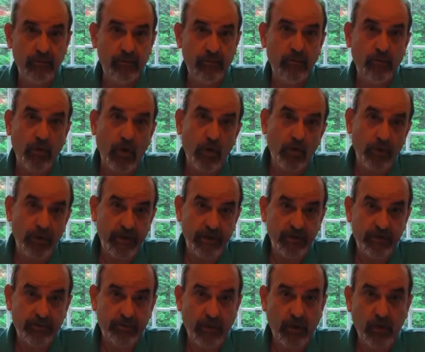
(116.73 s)
rowed
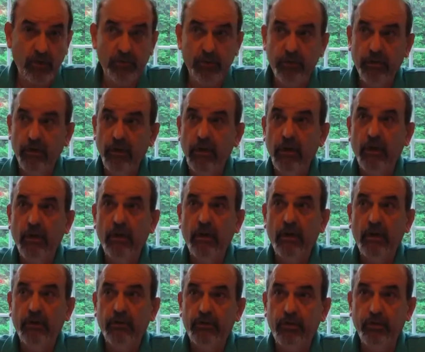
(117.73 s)
his boat
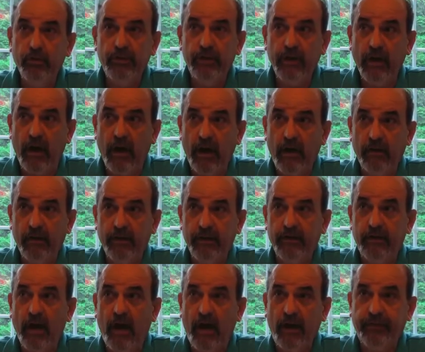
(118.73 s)
to the island,
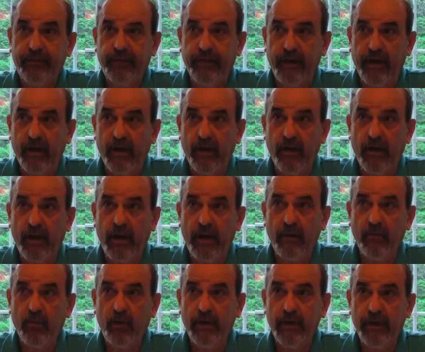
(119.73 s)
got there,
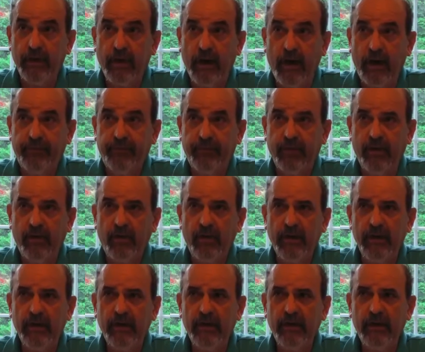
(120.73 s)
and when he got there,
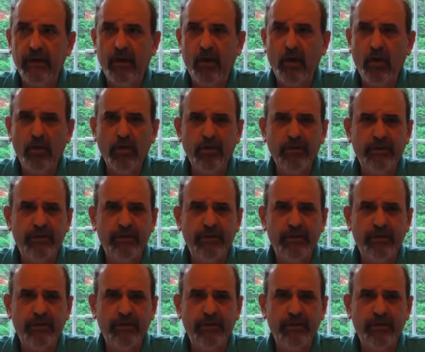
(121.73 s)
he heard